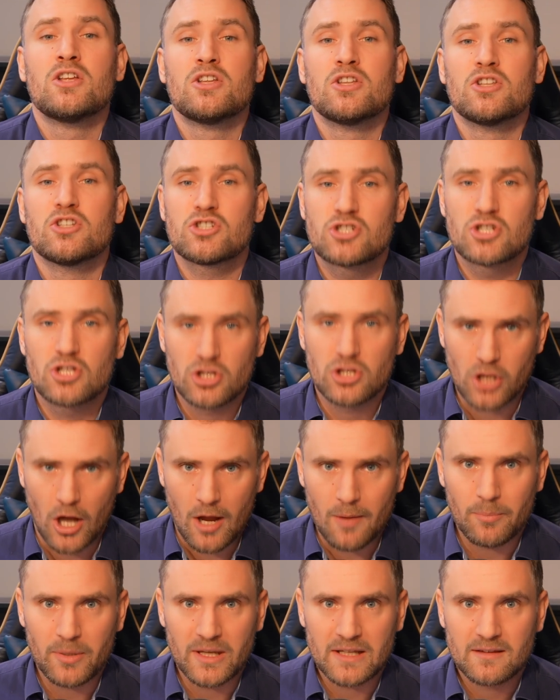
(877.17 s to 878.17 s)

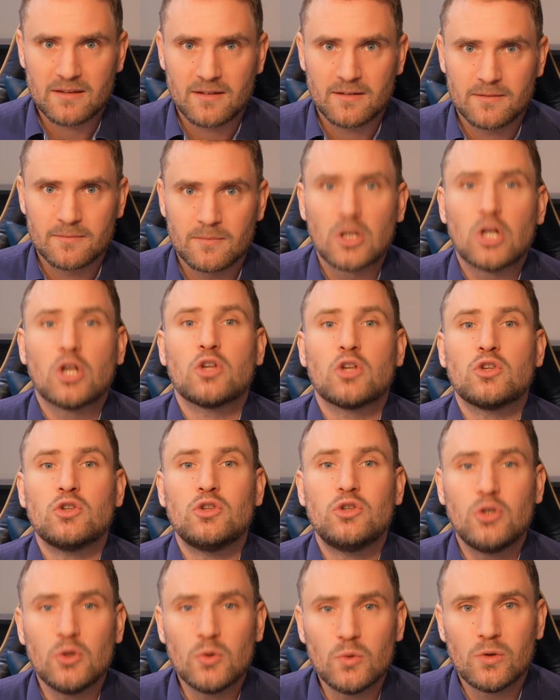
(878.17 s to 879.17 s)
stop it.
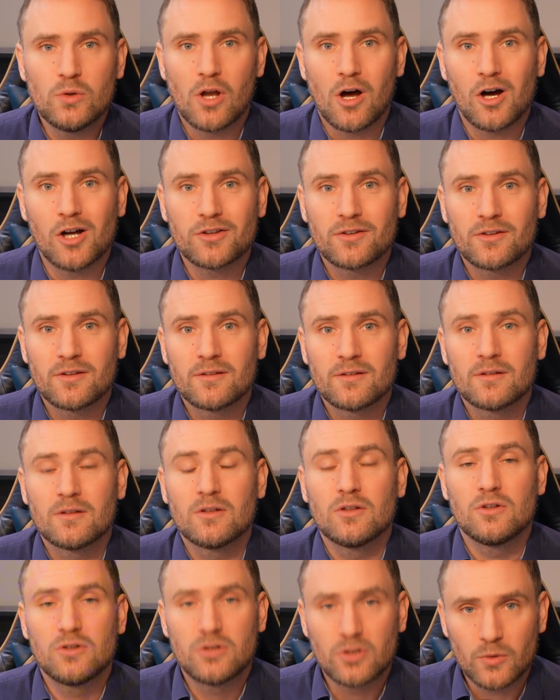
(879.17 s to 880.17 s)
Do not
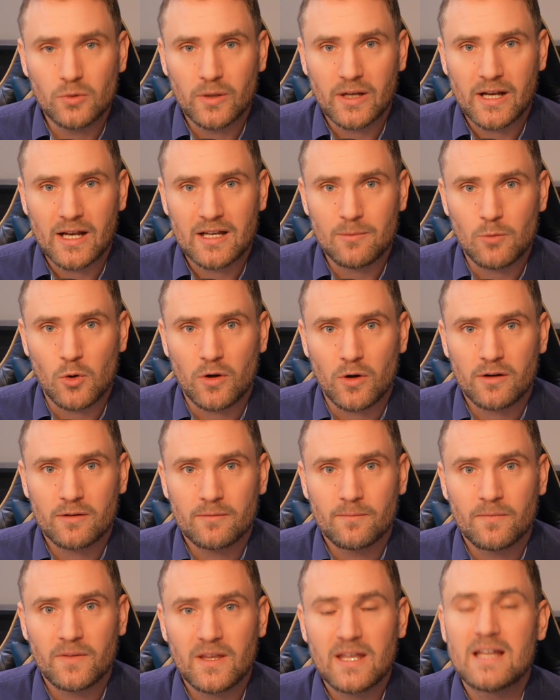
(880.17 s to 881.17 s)
do it anymore.
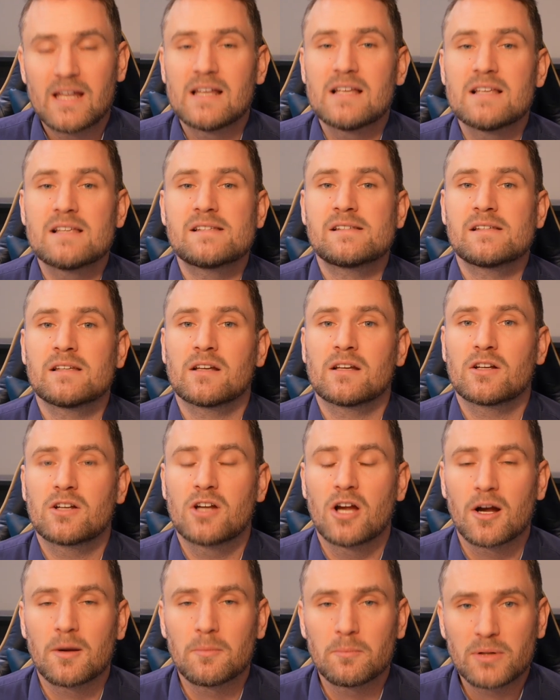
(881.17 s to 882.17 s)
It is
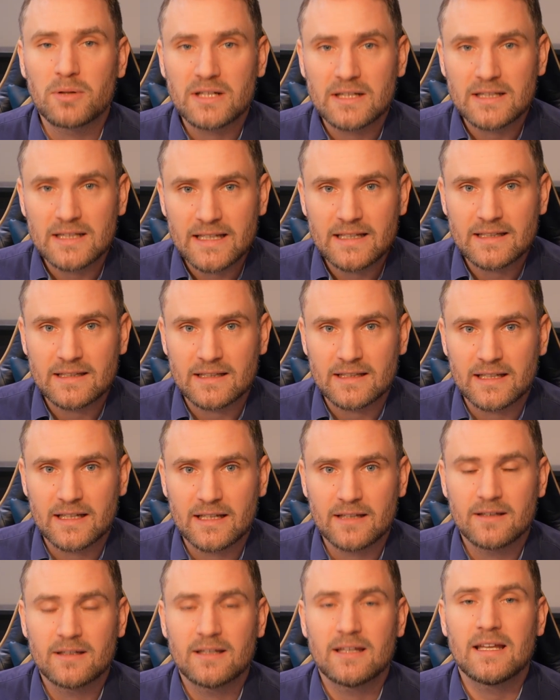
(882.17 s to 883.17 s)

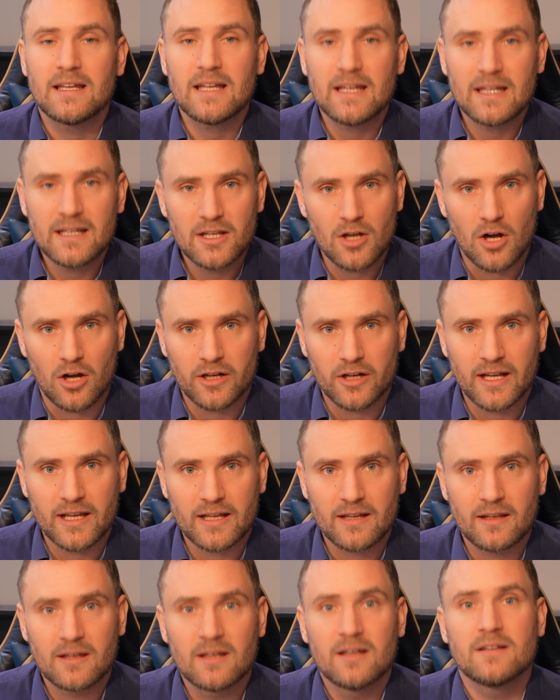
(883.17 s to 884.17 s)
completely
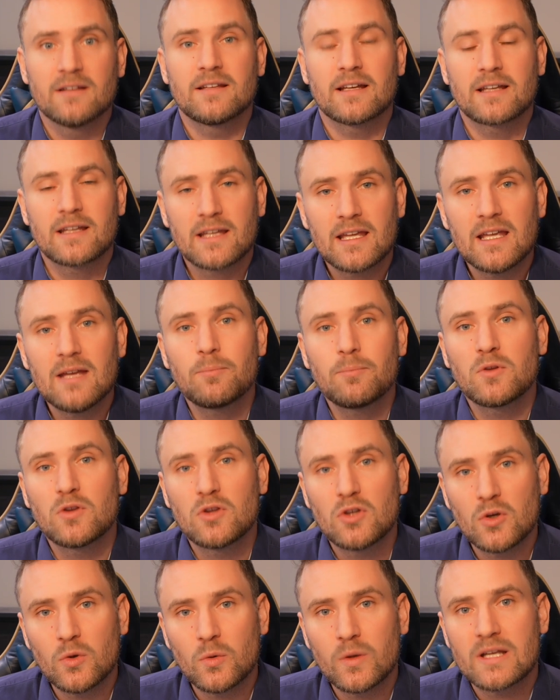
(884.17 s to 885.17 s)
idiotic to keep
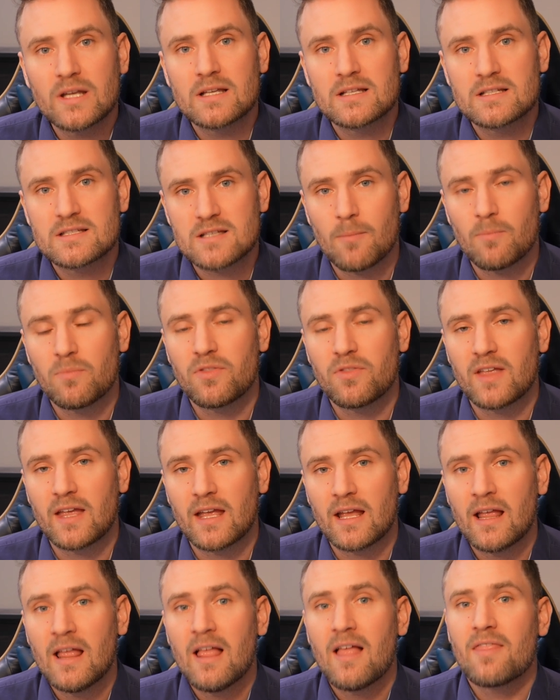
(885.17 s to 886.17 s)
doing
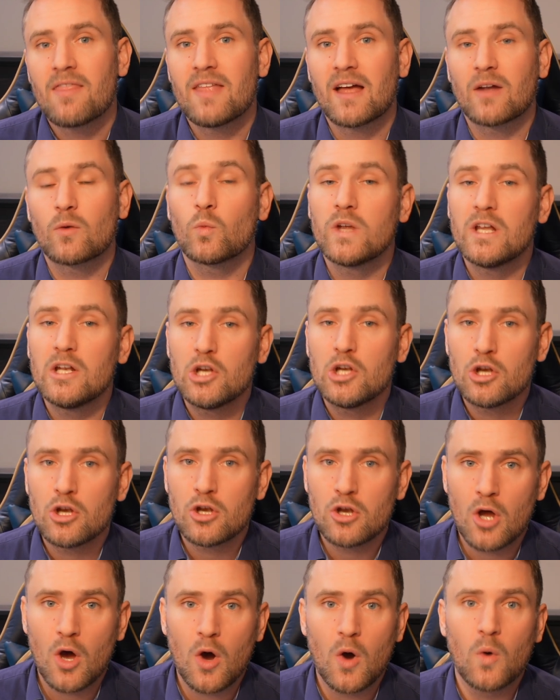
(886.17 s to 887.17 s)
something that we
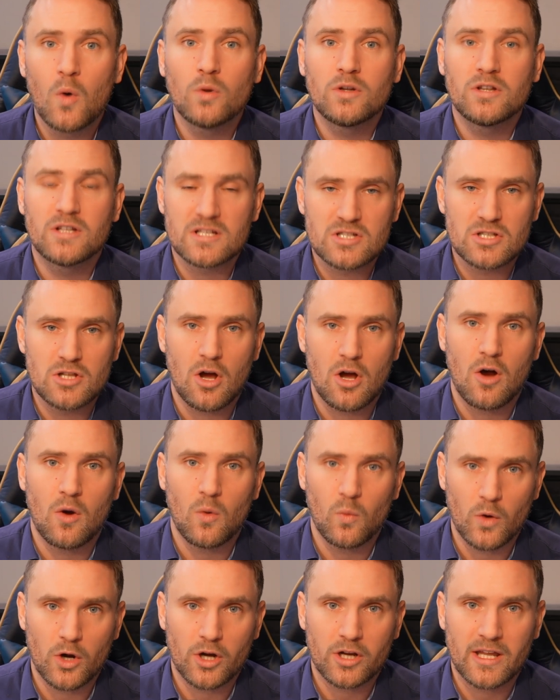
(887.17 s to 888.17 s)
know does not
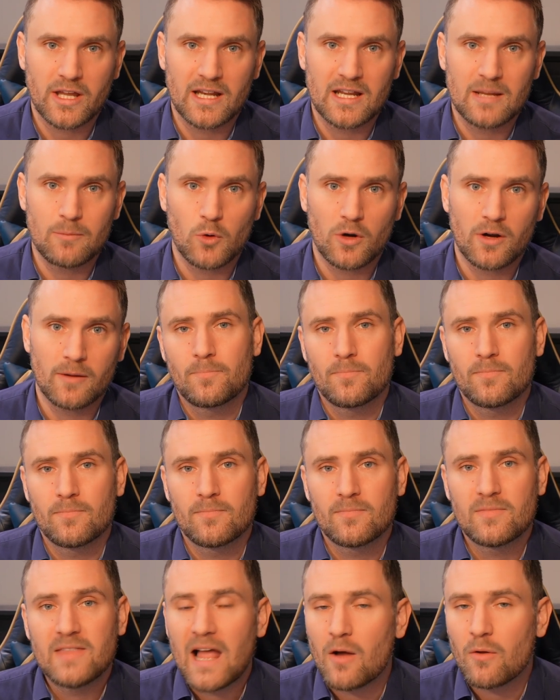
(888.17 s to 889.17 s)
work anymore.
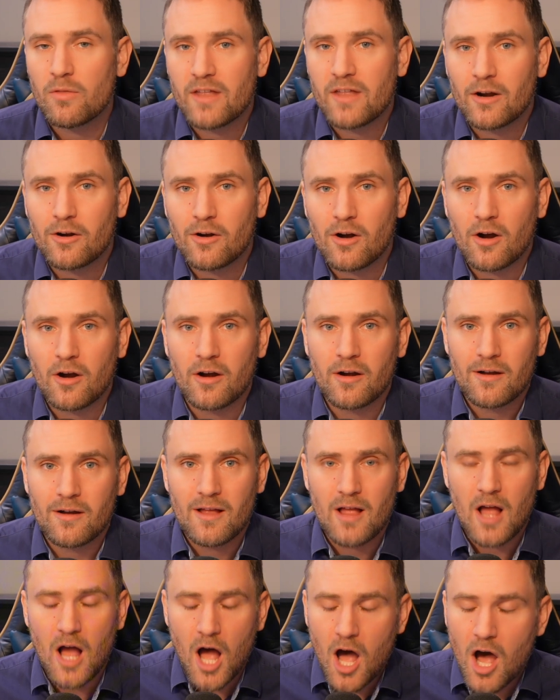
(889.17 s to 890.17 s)
Now, there are
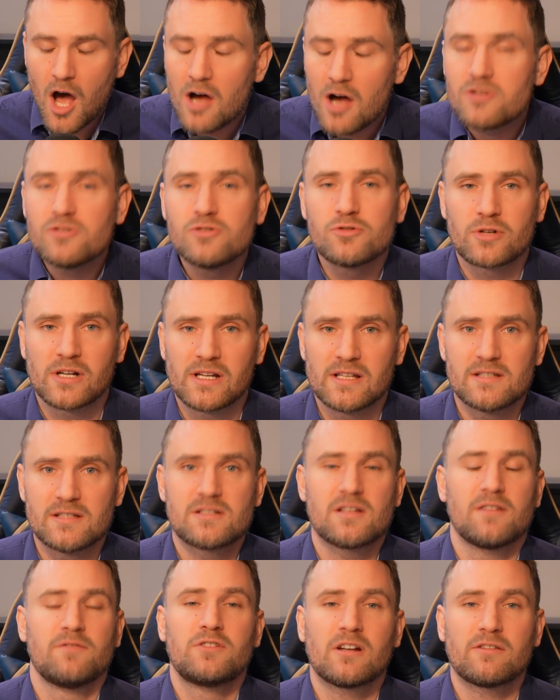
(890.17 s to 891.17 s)
hundreds
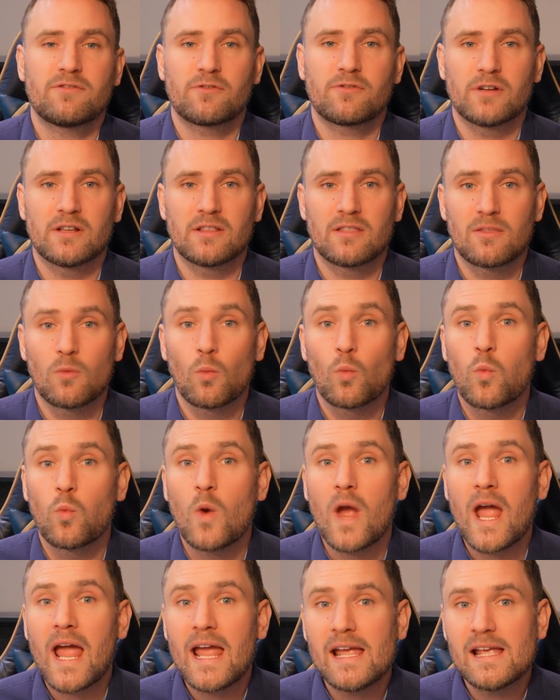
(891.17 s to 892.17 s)
of different
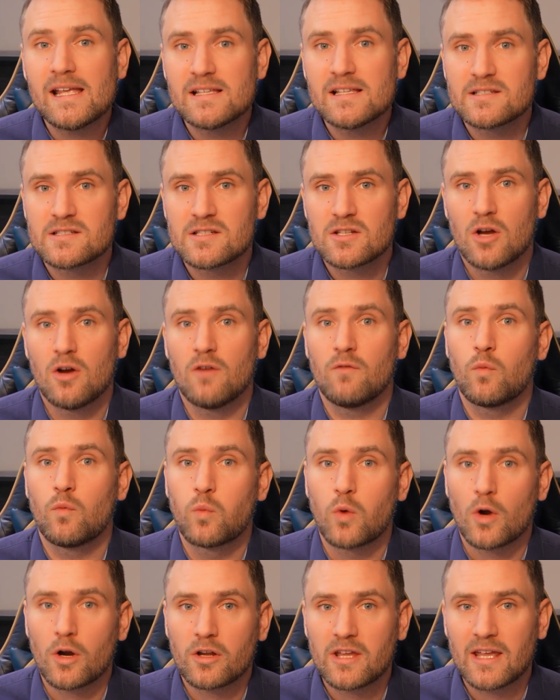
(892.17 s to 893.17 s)
ways of
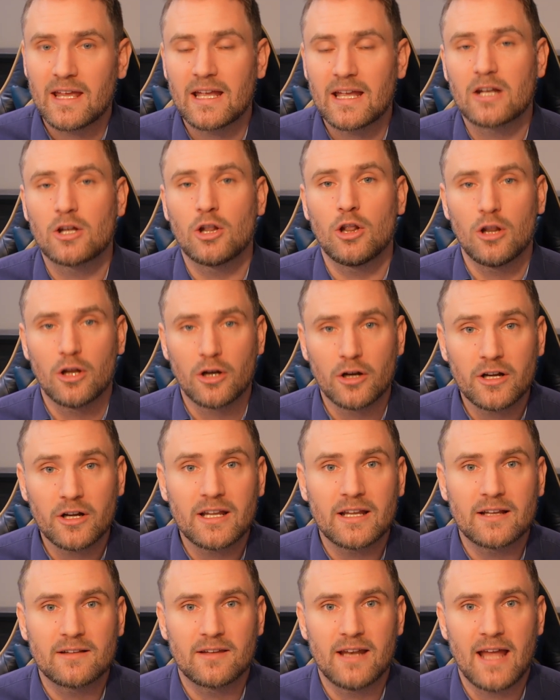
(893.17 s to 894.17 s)
working and
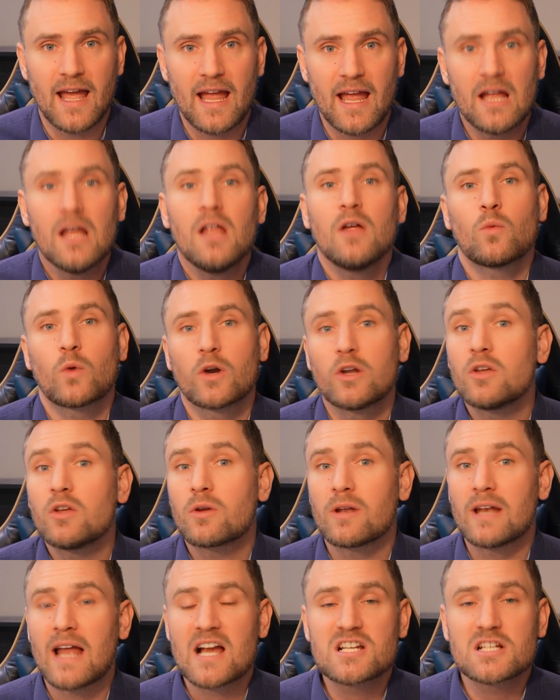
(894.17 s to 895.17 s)
learning today where you
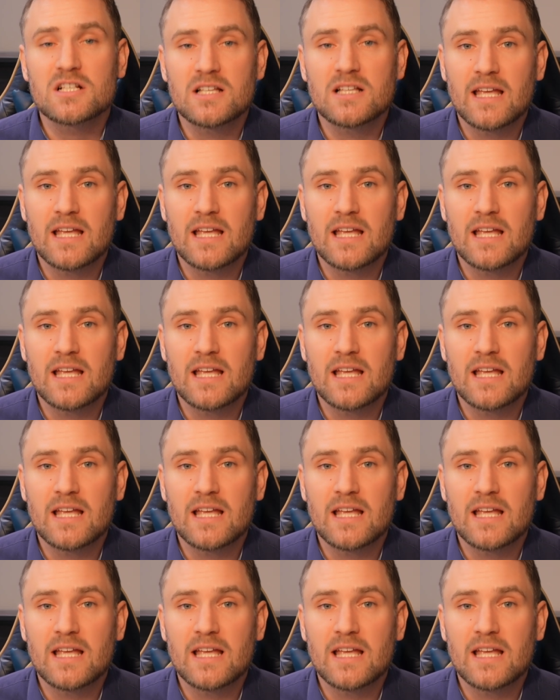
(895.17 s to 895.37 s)
can actually